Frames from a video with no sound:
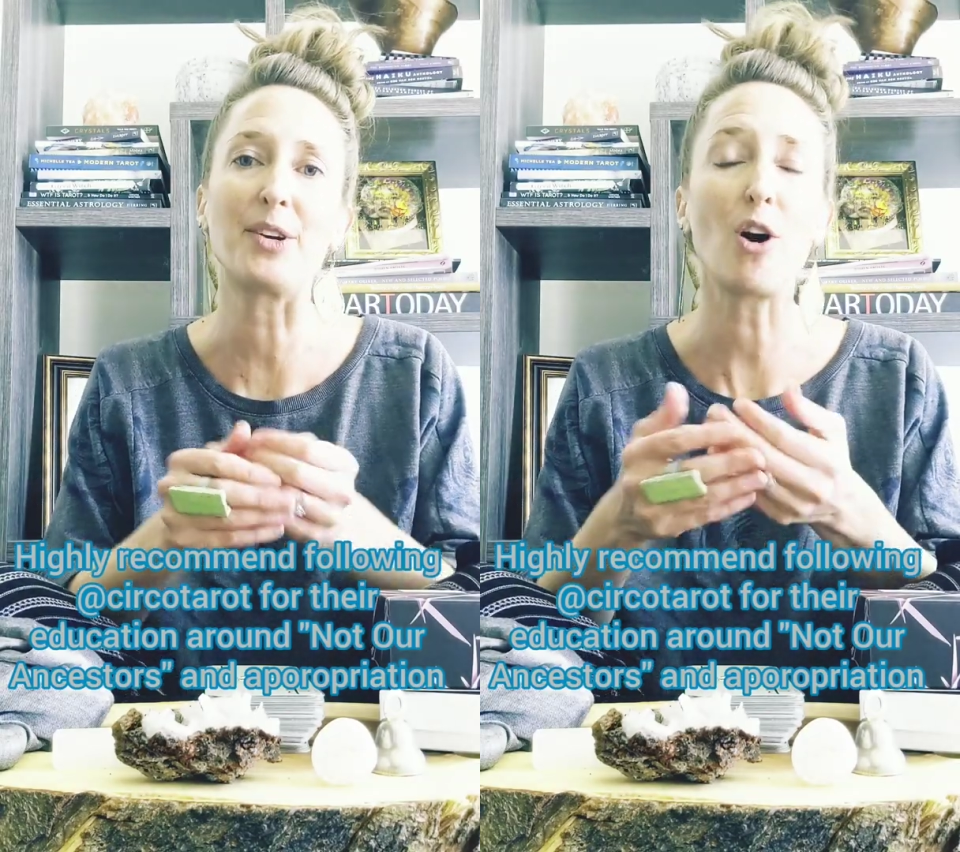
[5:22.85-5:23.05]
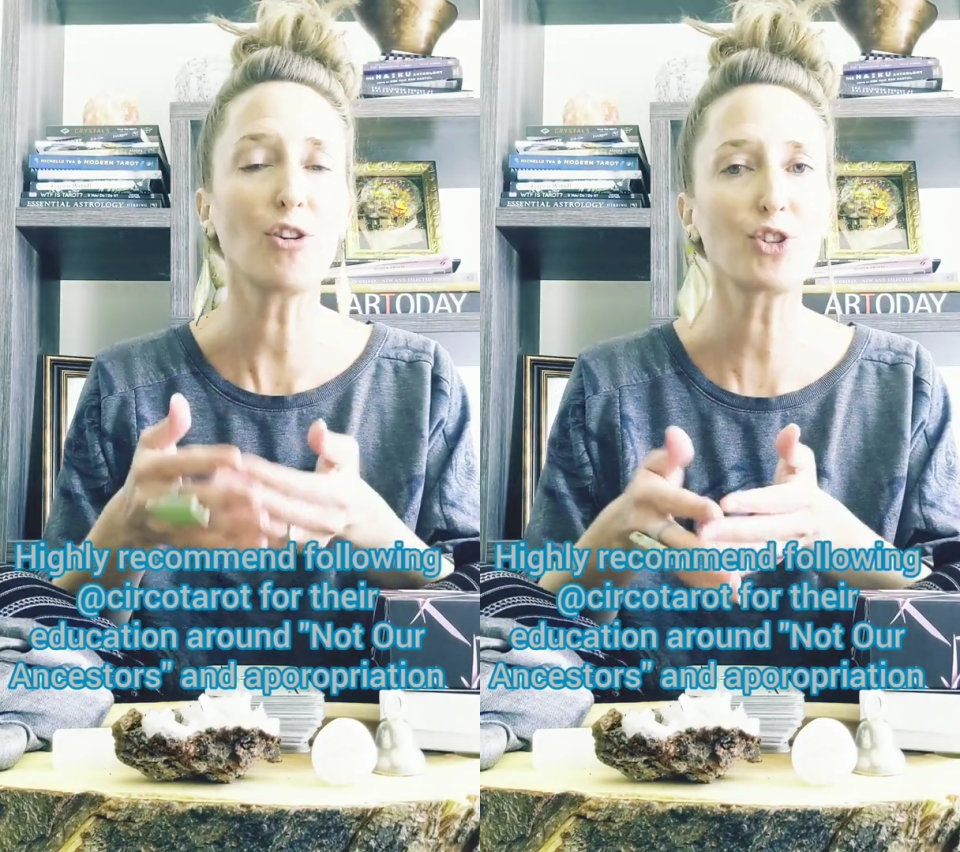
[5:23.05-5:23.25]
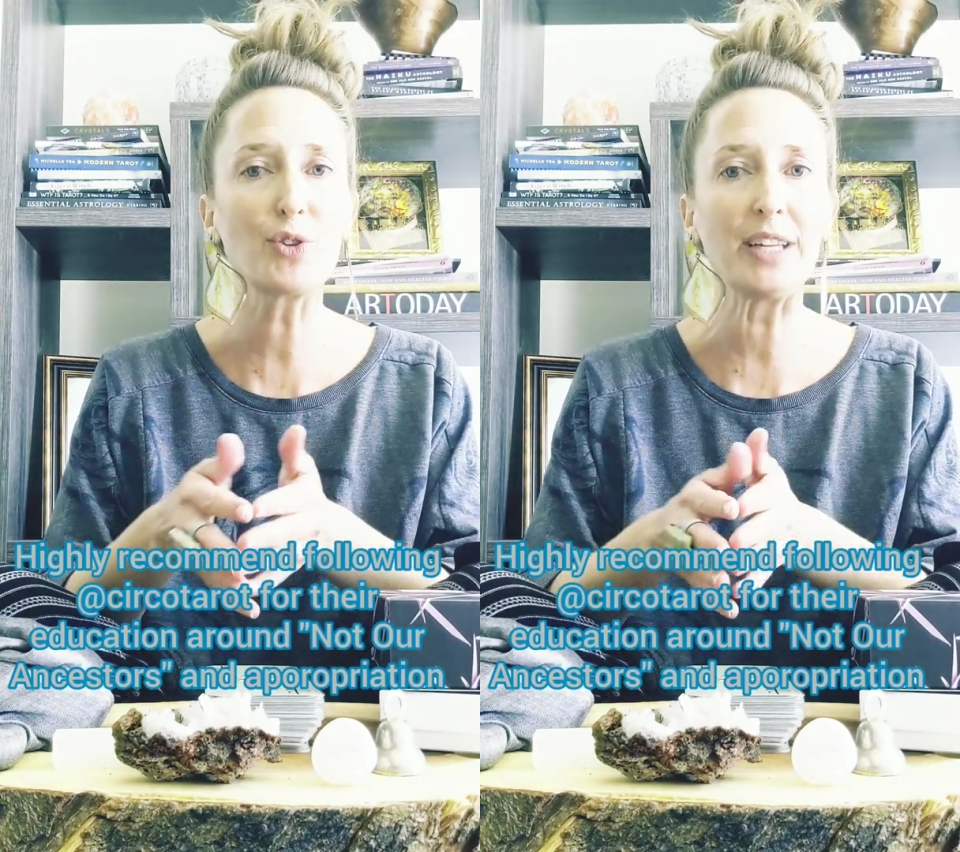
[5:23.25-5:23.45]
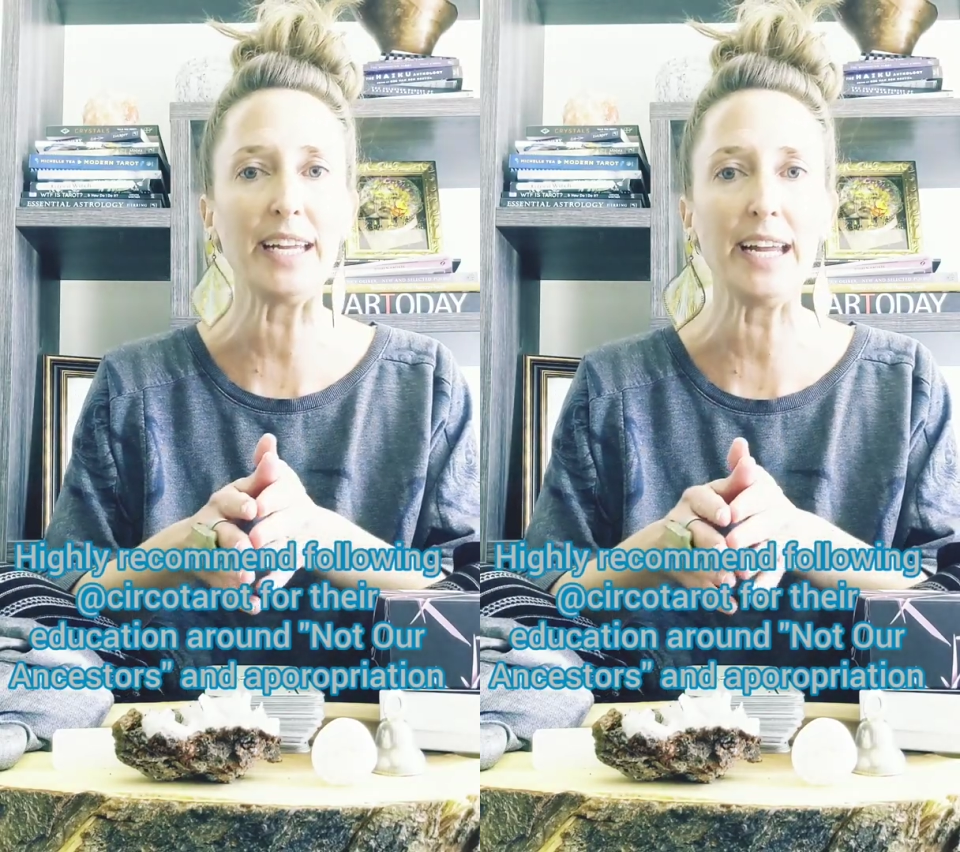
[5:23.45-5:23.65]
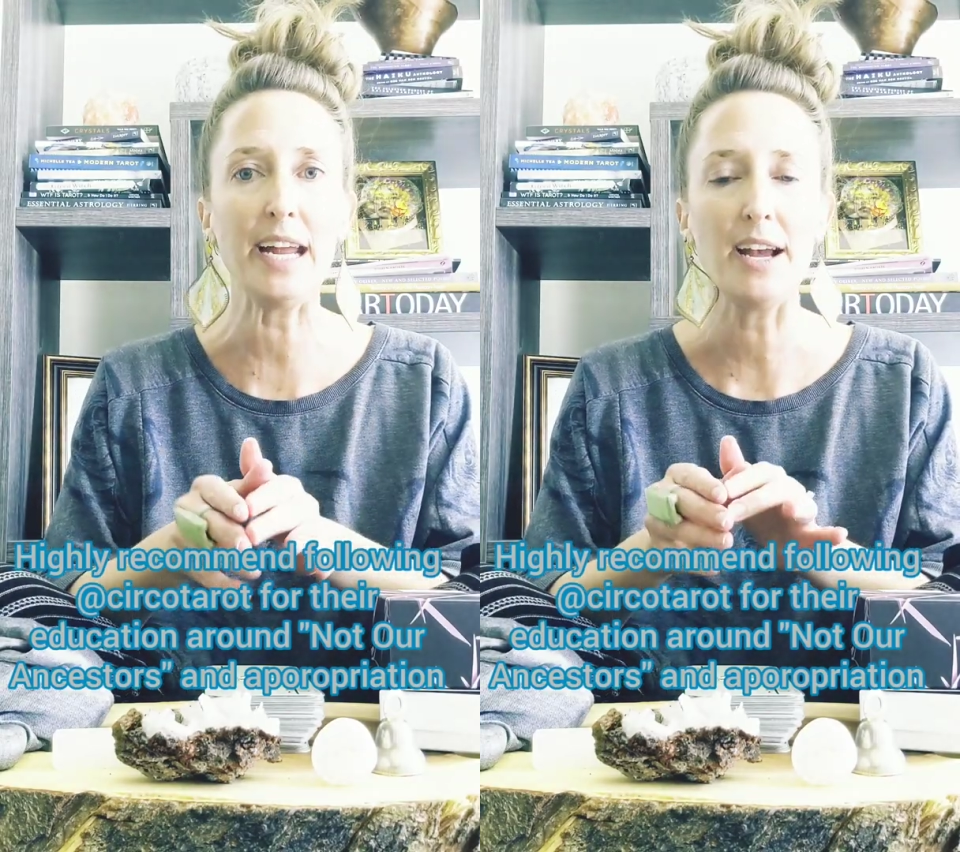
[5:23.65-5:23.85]

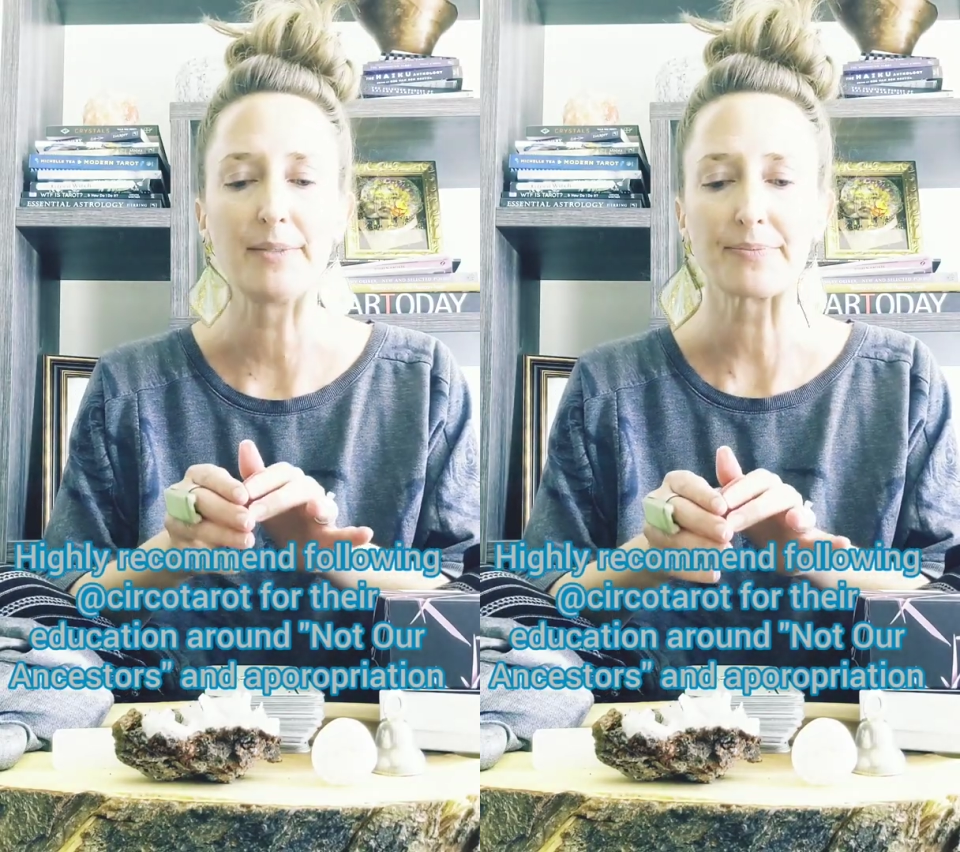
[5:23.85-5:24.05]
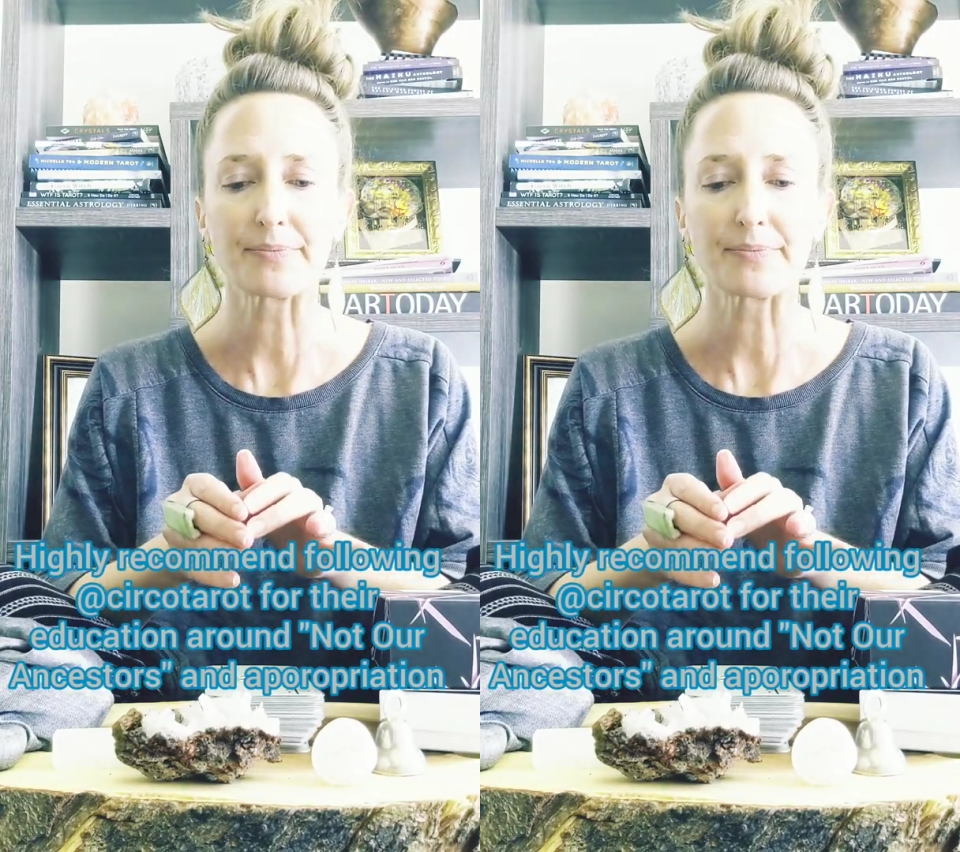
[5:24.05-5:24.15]
culturally